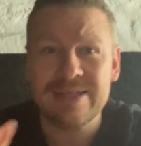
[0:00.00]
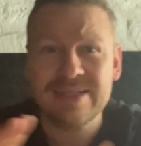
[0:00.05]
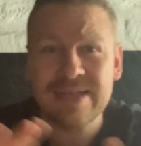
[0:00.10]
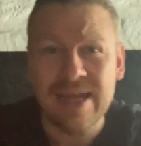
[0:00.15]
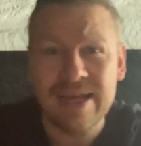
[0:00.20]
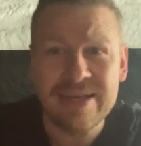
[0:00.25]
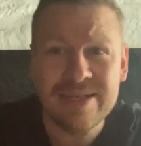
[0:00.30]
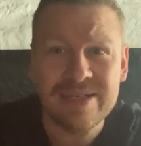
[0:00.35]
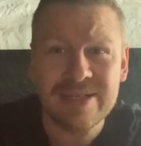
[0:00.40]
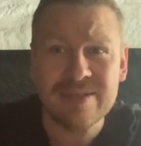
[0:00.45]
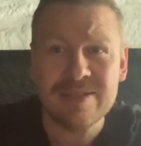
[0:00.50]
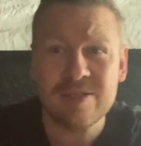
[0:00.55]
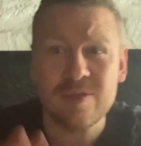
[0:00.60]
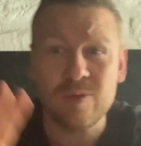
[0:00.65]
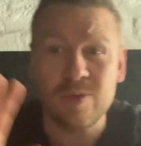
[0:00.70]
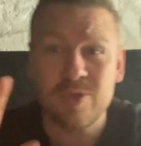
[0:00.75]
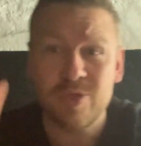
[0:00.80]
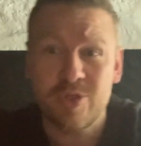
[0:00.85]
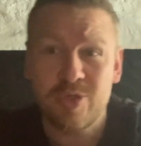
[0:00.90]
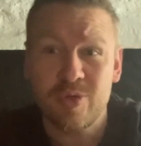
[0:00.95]
taijutsu
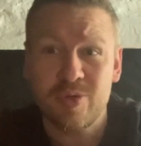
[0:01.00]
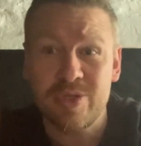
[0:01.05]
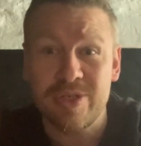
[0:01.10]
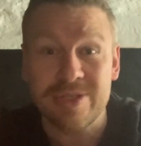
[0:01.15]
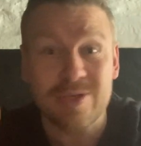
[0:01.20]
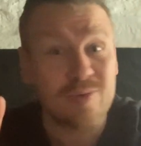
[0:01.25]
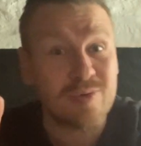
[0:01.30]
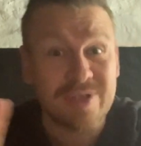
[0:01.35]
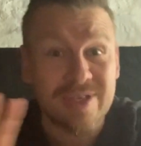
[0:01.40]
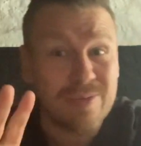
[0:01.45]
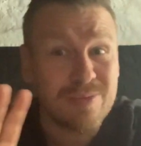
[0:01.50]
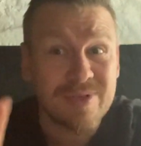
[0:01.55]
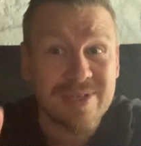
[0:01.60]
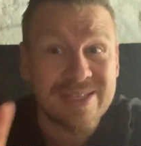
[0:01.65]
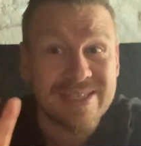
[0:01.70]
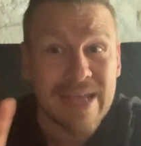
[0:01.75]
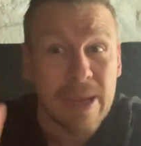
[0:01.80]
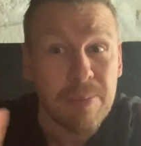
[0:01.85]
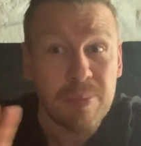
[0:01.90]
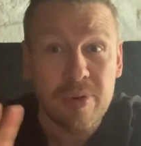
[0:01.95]
and jujutsu seem as
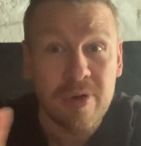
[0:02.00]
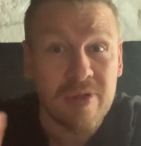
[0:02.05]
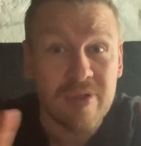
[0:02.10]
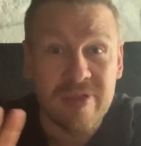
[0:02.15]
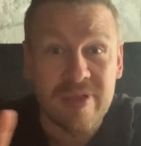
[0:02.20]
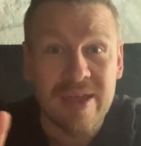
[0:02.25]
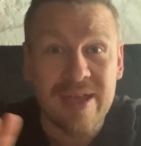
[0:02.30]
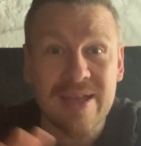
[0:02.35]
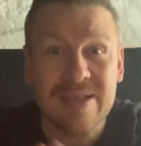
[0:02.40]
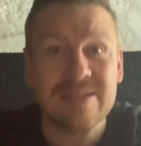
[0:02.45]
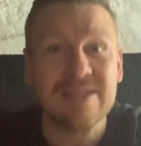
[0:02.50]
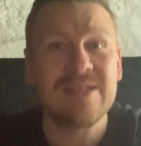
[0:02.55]
separate things.